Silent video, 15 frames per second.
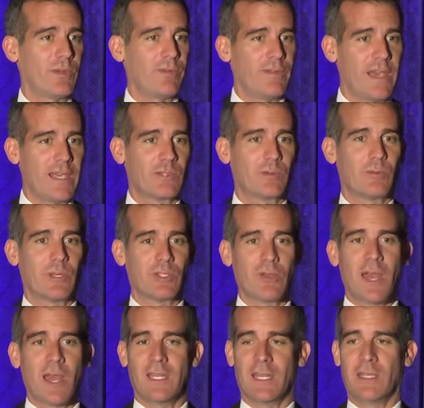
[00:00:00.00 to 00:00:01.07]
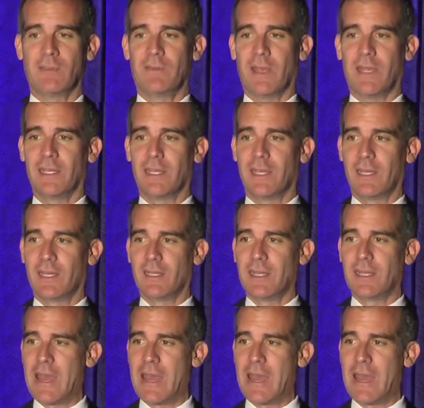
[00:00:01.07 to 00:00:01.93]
we face when we try to innovate,